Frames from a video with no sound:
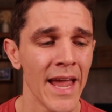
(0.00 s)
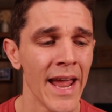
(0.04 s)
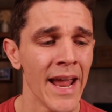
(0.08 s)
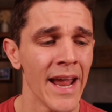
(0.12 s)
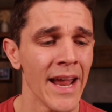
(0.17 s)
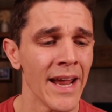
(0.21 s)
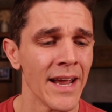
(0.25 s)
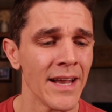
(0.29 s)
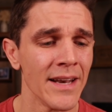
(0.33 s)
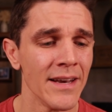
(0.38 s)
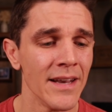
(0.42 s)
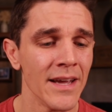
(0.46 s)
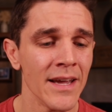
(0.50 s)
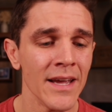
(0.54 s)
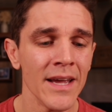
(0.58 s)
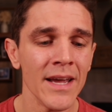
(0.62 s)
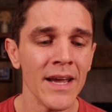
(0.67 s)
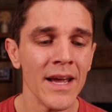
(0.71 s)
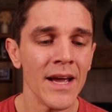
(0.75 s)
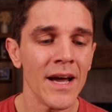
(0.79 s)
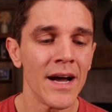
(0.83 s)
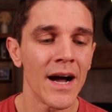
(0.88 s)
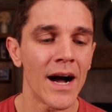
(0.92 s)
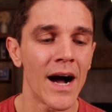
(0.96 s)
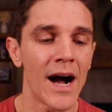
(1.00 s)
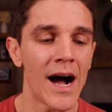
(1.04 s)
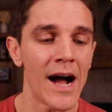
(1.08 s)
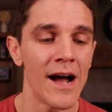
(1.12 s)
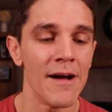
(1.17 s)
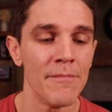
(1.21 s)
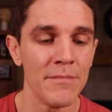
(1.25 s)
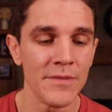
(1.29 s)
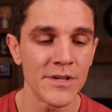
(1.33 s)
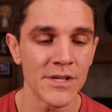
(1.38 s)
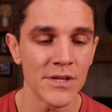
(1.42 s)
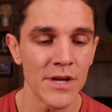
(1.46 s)
and
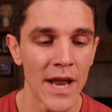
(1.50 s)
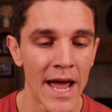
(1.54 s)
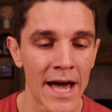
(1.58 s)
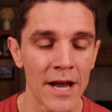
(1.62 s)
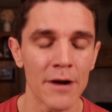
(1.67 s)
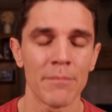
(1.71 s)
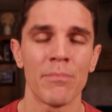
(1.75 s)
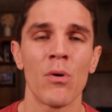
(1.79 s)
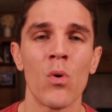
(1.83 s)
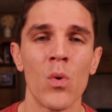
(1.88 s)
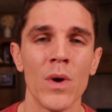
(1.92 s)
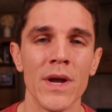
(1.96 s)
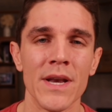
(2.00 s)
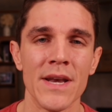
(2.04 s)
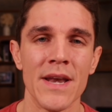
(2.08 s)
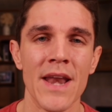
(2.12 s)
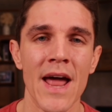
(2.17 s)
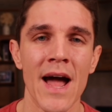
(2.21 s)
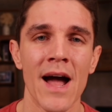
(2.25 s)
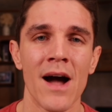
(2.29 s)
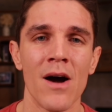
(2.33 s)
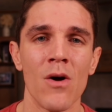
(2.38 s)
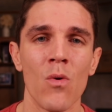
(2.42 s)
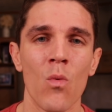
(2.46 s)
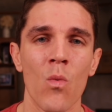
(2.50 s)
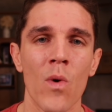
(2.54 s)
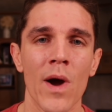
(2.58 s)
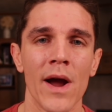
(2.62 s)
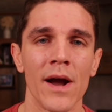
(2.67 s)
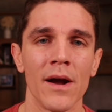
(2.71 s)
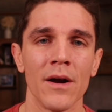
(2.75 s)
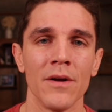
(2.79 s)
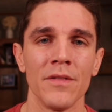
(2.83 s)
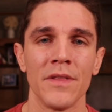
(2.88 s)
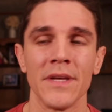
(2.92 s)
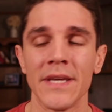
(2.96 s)
I'm at a point now
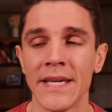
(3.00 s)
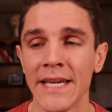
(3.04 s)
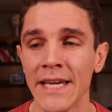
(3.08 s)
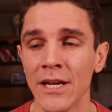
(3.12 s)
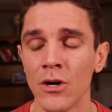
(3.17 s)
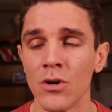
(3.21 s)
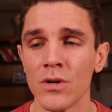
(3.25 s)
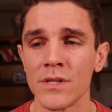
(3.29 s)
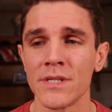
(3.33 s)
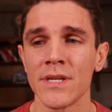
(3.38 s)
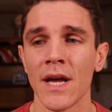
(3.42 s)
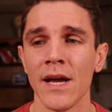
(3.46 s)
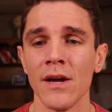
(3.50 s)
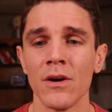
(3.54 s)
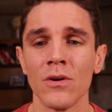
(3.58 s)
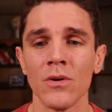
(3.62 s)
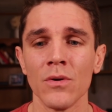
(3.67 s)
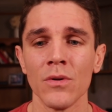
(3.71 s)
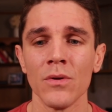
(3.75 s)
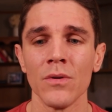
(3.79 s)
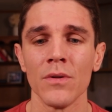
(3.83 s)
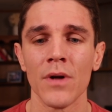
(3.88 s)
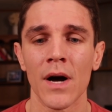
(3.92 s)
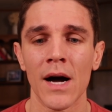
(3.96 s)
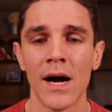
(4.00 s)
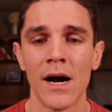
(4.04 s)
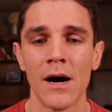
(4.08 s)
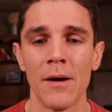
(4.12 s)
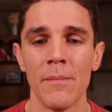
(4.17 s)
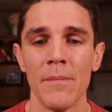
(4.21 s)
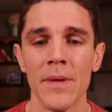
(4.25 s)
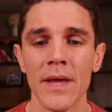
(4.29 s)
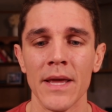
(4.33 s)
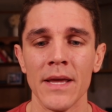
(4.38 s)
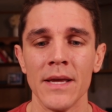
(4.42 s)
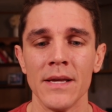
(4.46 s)
where the keto cycle
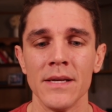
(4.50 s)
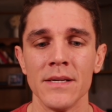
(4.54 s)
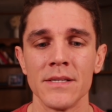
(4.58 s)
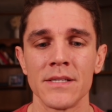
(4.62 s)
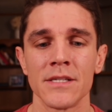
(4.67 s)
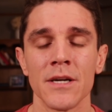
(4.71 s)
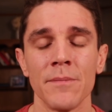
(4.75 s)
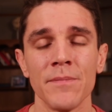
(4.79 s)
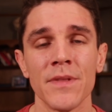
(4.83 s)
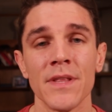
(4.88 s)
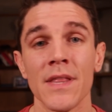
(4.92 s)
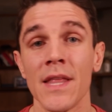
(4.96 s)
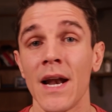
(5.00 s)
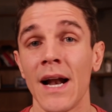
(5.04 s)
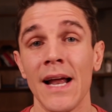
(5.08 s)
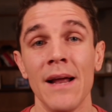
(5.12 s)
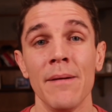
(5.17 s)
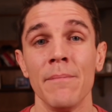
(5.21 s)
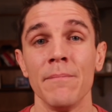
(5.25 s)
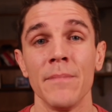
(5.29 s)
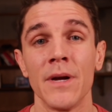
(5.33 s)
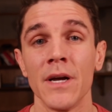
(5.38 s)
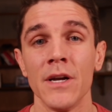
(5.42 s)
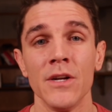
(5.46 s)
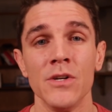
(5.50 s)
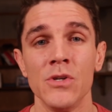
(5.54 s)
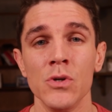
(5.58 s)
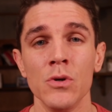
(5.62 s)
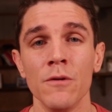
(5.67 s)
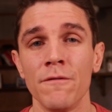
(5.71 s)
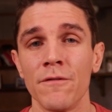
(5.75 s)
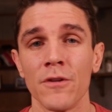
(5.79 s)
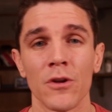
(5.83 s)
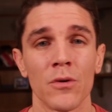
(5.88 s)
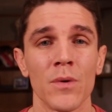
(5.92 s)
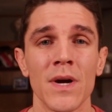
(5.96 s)
is something that I am going to
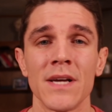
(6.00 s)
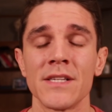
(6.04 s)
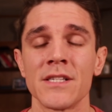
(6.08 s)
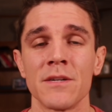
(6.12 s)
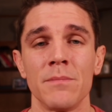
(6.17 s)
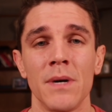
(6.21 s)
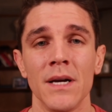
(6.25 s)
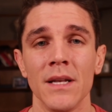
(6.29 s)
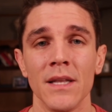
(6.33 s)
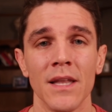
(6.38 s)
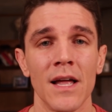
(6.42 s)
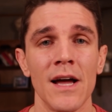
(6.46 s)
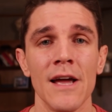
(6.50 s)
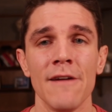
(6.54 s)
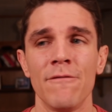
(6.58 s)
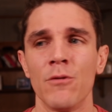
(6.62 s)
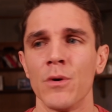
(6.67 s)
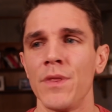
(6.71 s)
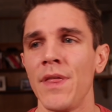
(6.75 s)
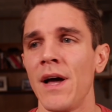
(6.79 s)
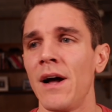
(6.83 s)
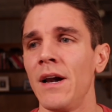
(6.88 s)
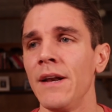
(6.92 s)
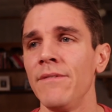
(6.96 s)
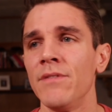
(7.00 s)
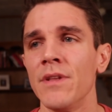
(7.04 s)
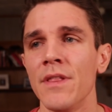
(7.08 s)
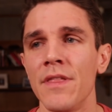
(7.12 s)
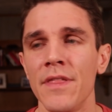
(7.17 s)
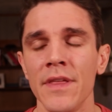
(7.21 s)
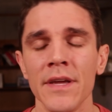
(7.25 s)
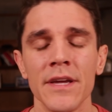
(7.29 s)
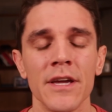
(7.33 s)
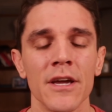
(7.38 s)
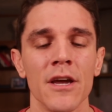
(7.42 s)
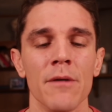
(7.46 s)
do for the rest of my life without even
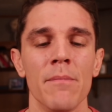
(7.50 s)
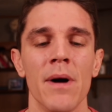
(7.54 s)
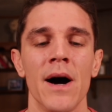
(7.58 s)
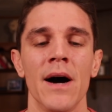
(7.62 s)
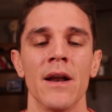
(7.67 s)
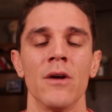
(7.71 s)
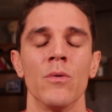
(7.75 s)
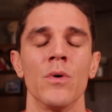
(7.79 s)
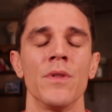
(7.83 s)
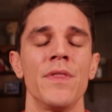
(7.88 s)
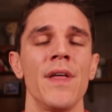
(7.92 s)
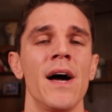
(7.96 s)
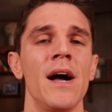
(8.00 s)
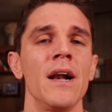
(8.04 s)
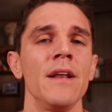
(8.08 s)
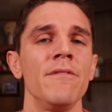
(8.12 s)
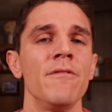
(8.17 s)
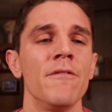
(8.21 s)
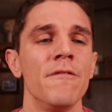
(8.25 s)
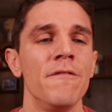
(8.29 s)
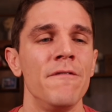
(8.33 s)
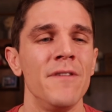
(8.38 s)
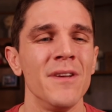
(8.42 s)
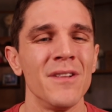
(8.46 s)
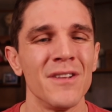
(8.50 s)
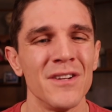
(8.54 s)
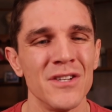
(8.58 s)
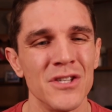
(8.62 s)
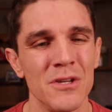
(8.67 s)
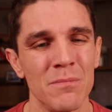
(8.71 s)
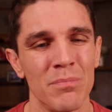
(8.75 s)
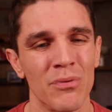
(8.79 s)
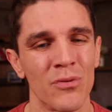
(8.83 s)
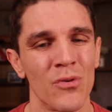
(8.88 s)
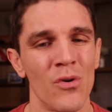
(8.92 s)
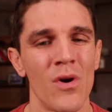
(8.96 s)
thinking about it, without even feeling
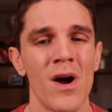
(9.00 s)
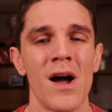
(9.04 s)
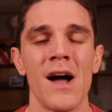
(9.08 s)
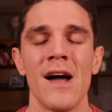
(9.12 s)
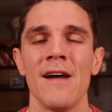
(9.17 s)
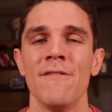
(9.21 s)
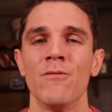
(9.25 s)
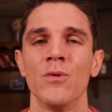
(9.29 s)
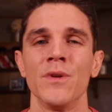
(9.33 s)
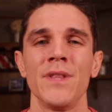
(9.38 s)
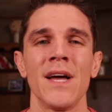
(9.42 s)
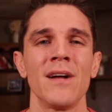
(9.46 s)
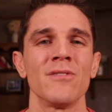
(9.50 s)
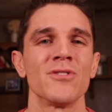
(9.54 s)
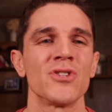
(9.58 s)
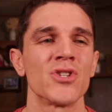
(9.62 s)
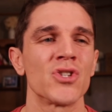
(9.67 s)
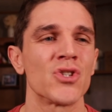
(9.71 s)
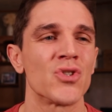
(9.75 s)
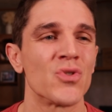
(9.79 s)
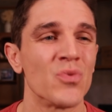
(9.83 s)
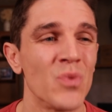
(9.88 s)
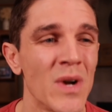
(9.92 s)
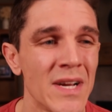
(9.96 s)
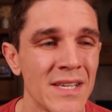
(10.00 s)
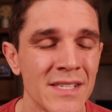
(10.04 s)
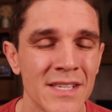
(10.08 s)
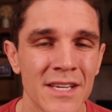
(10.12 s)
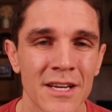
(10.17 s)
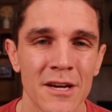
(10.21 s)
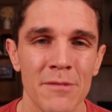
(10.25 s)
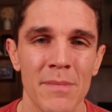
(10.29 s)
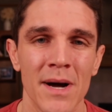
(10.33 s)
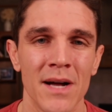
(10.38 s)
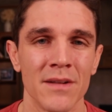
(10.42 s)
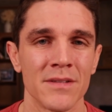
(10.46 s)
deprived, without
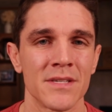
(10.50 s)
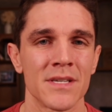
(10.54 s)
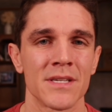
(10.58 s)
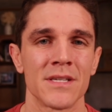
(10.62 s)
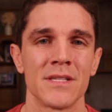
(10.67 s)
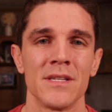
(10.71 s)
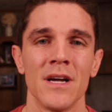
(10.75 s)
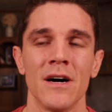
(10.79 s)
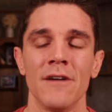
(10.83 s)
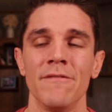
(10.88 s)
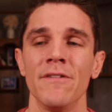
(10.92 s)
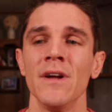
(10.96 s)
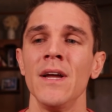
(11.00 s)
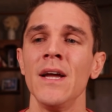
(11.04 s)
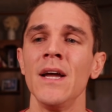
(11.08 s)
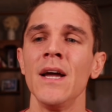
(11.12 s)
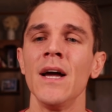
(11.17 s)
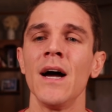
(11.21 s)
stressing about stuff.